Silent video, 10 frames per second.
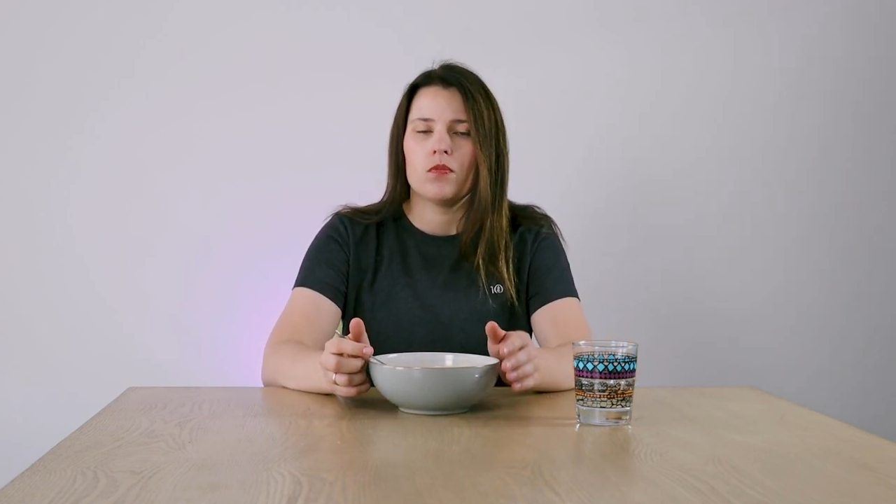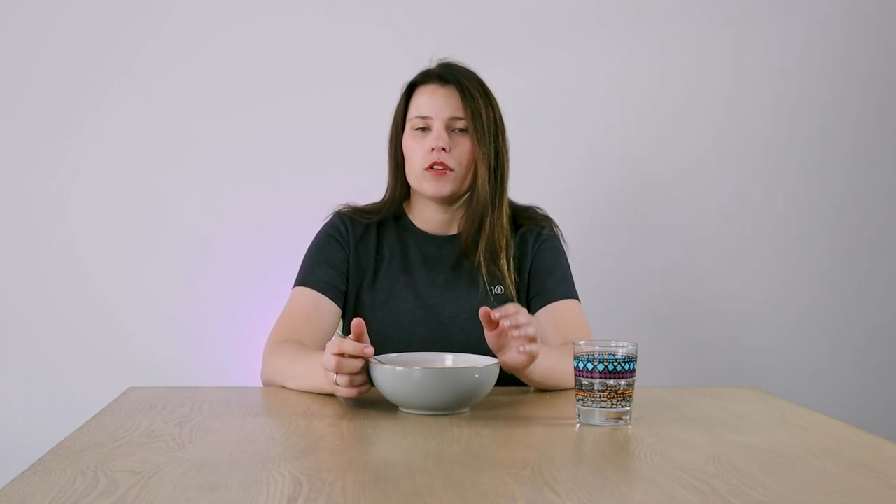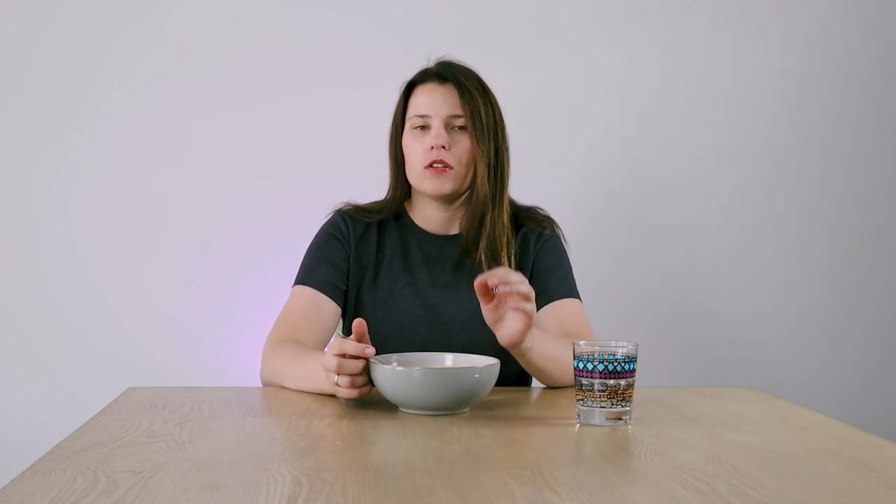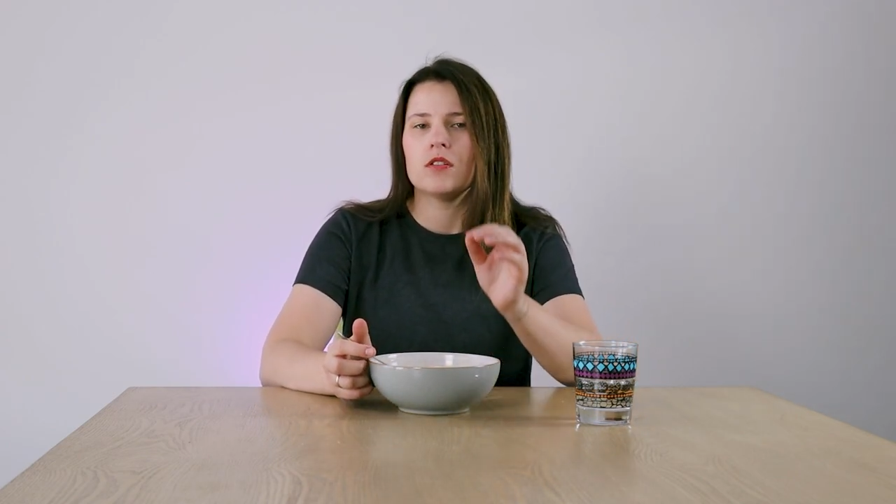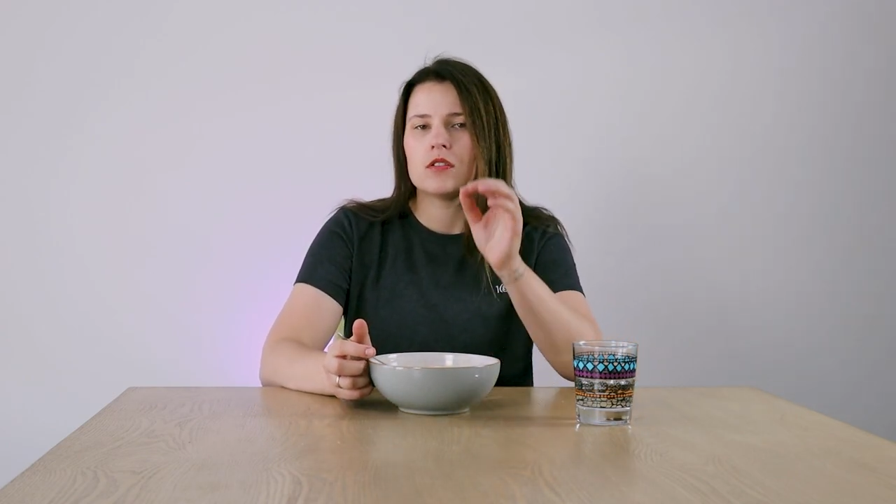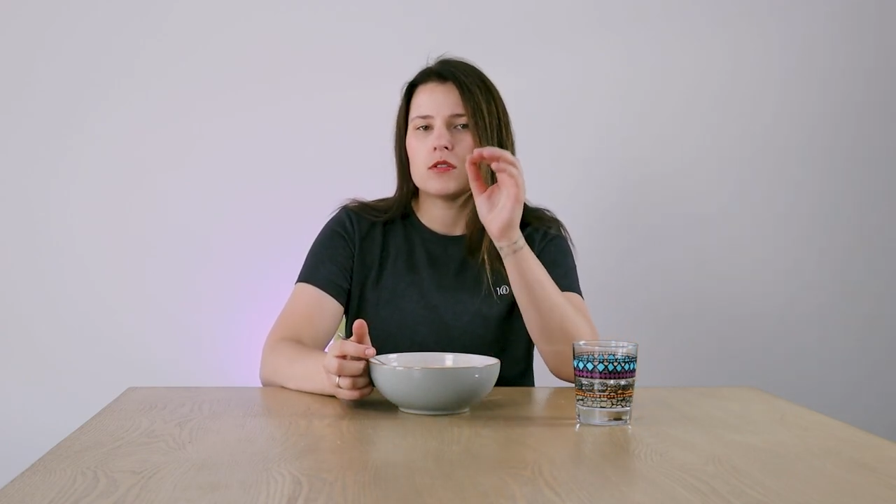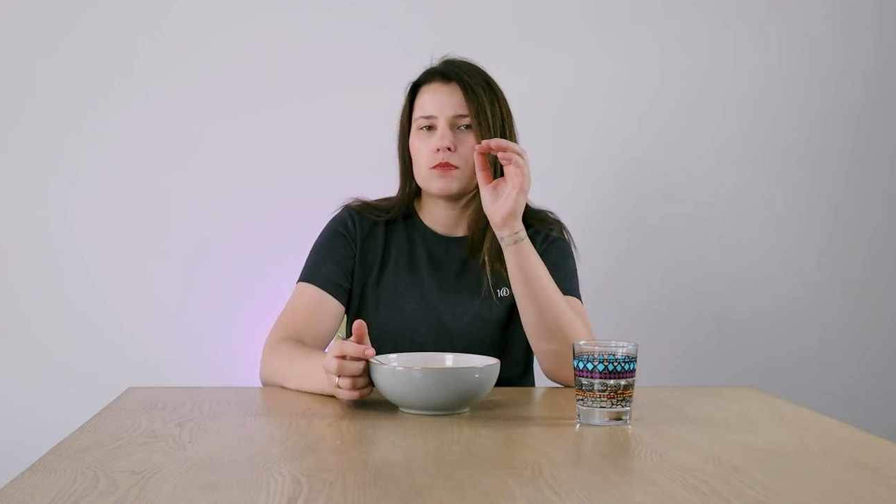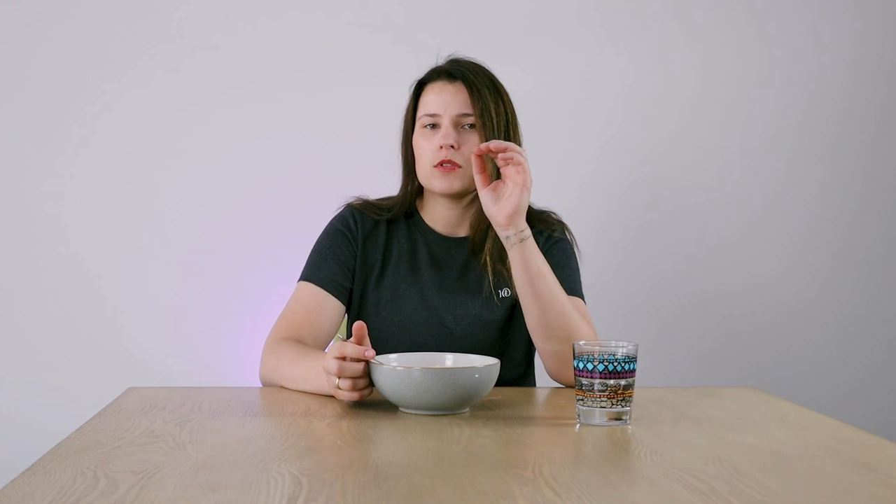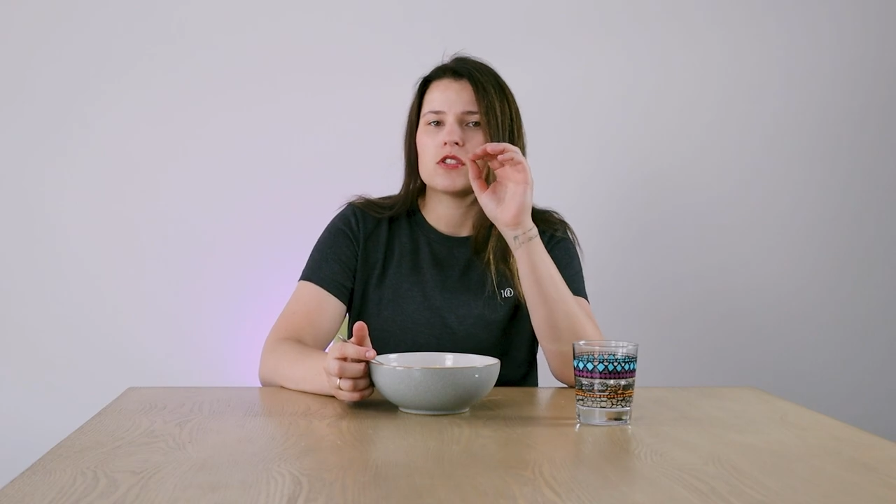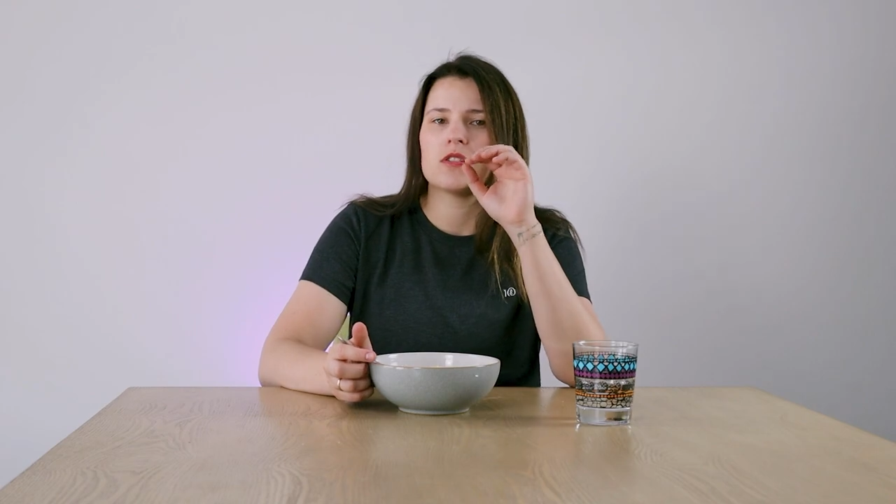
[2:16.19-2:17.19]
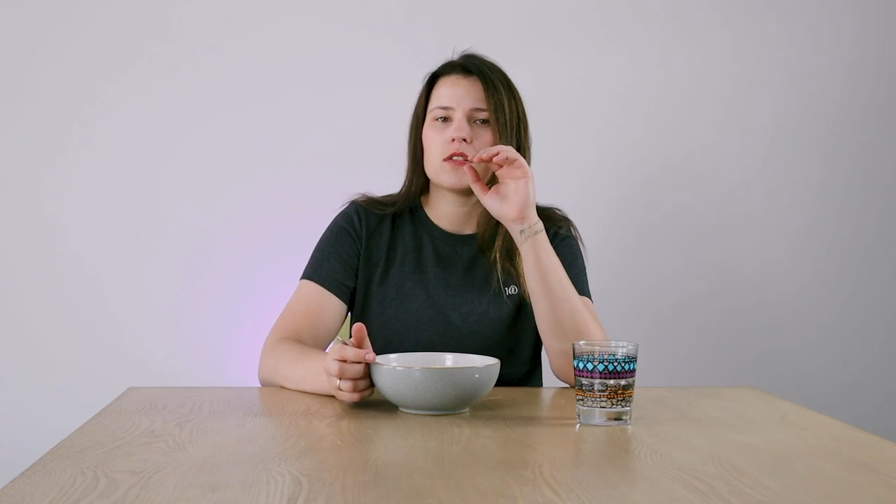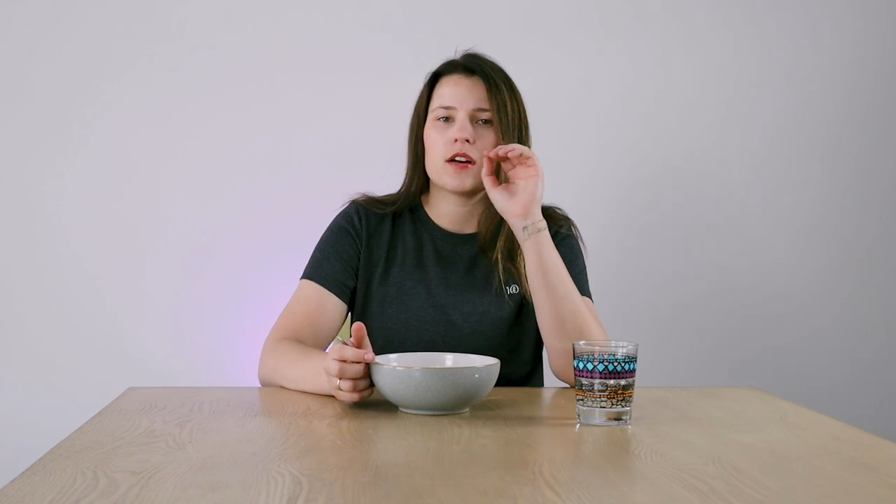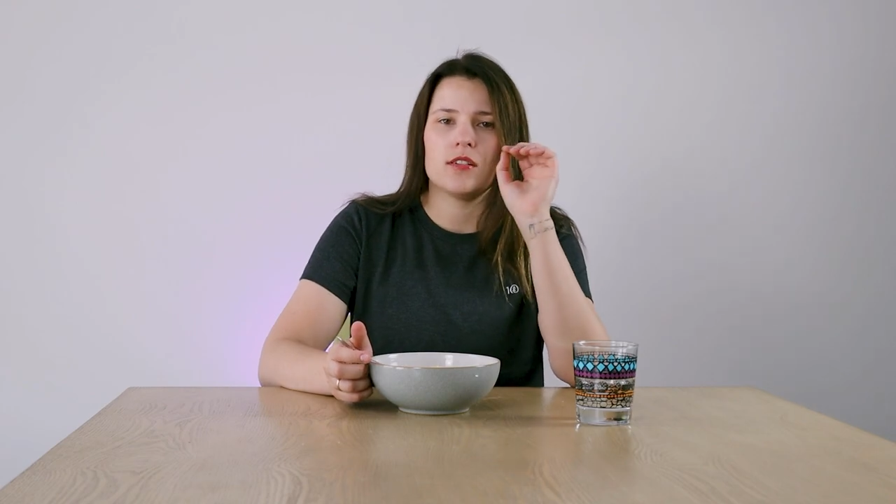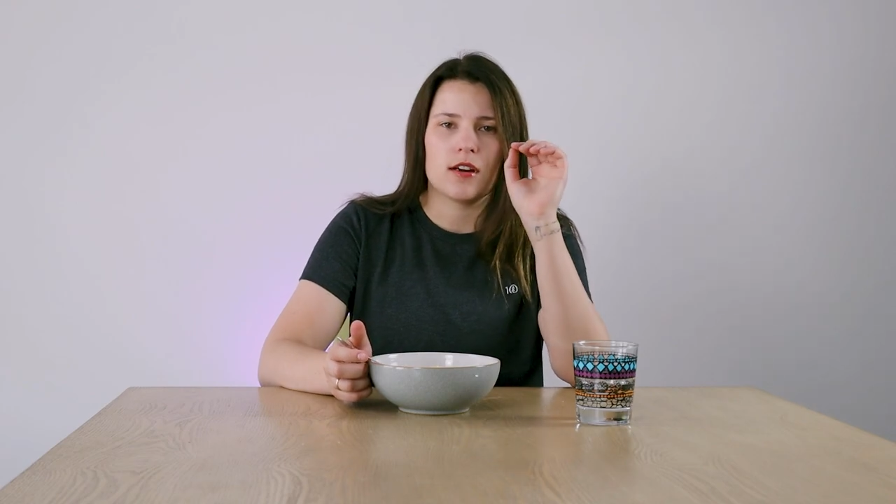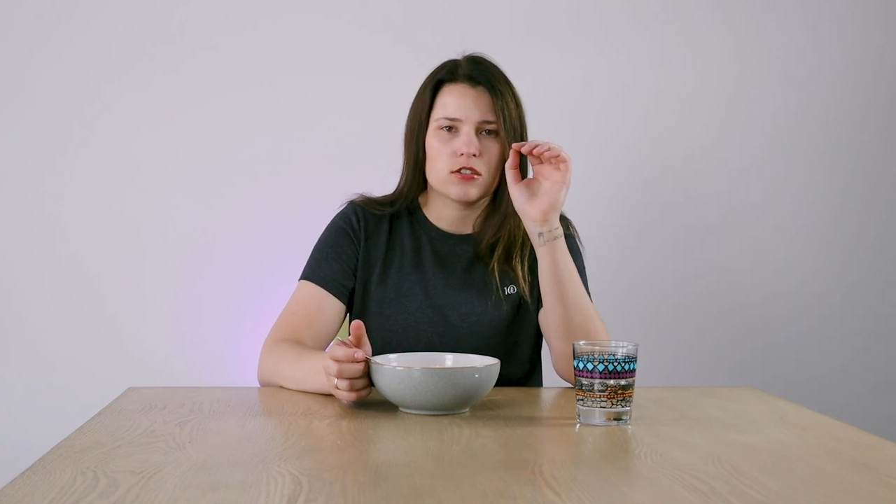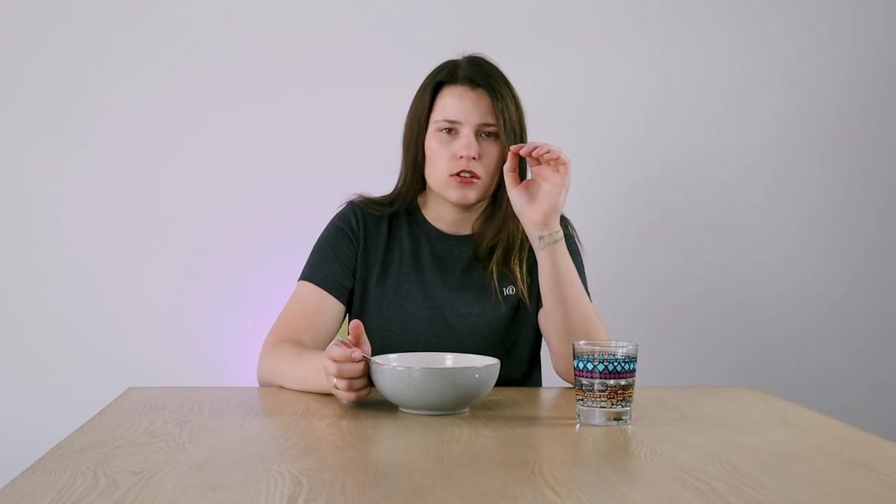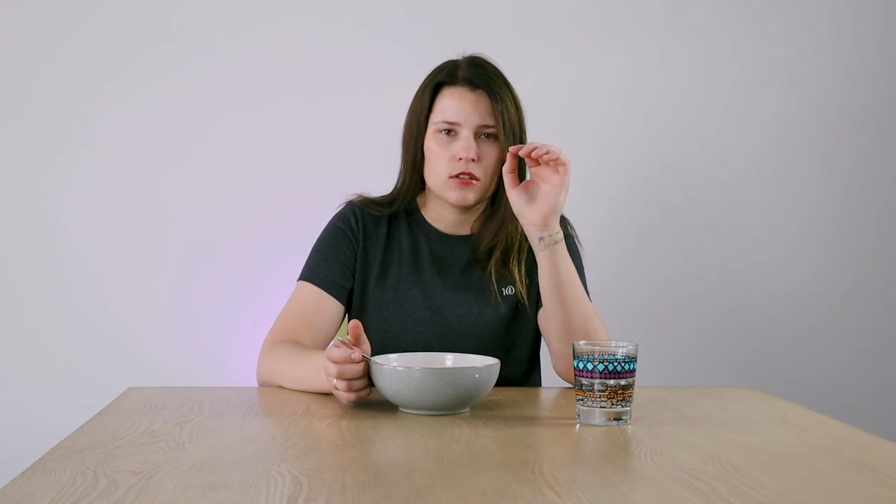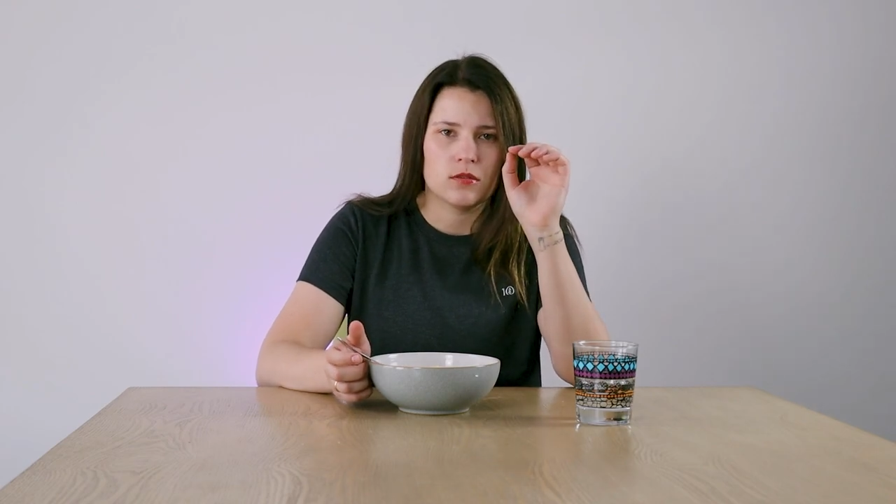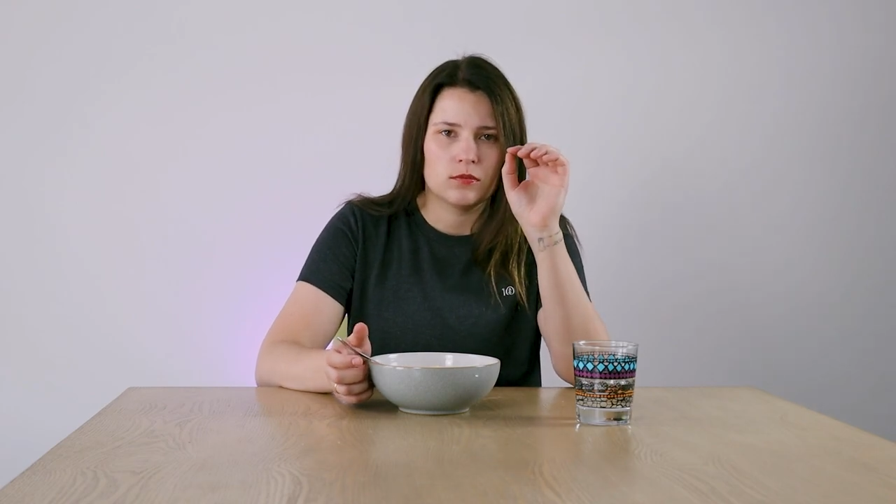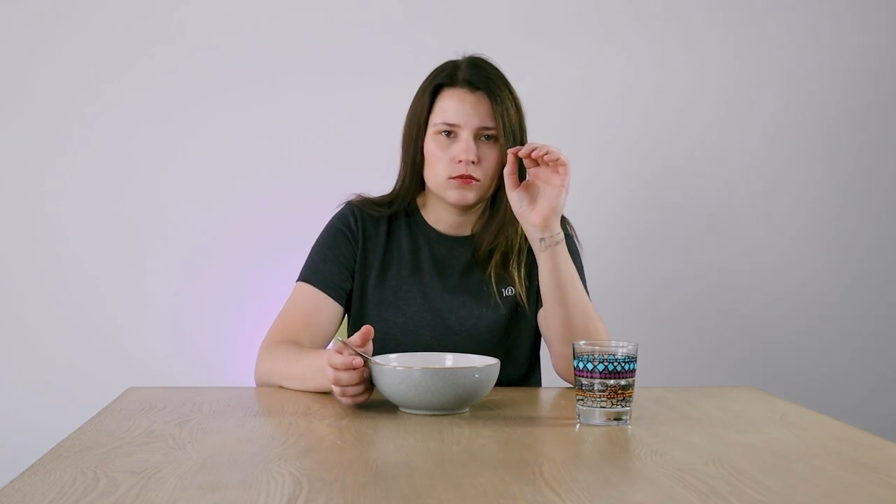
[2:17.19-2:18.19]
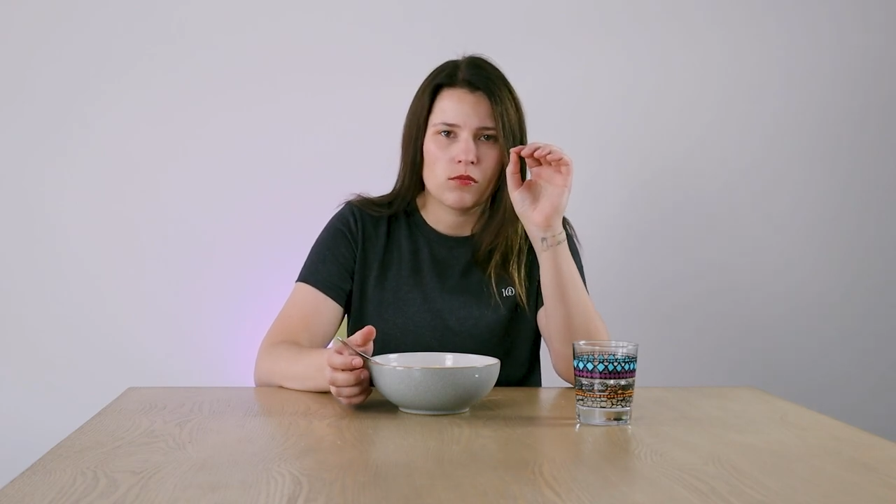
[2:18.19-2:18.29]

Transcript: The interpersonal connection,